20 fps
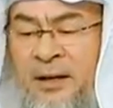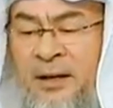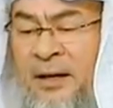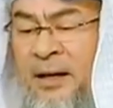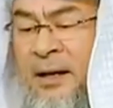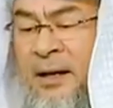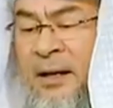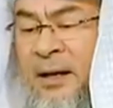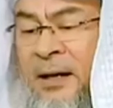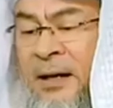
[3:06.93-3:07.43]

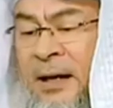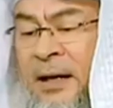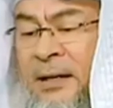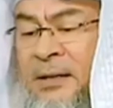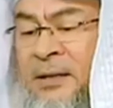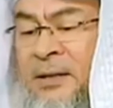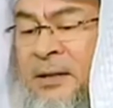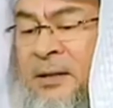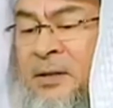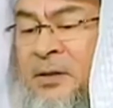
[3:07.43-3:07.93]

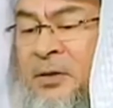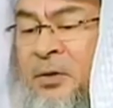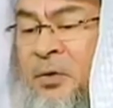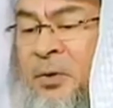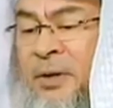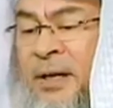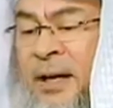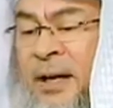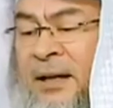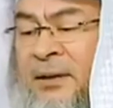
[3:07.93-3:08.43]
answers to
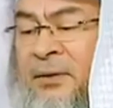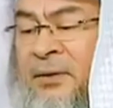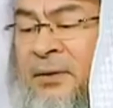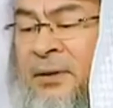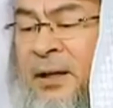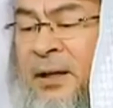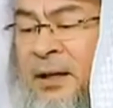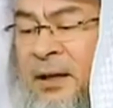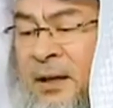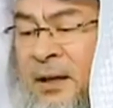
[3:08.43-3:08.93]
that,
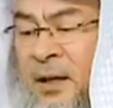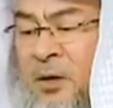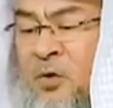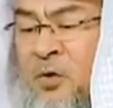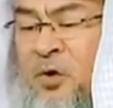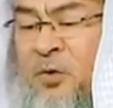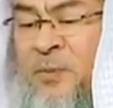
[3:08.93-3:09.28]
and Allah knows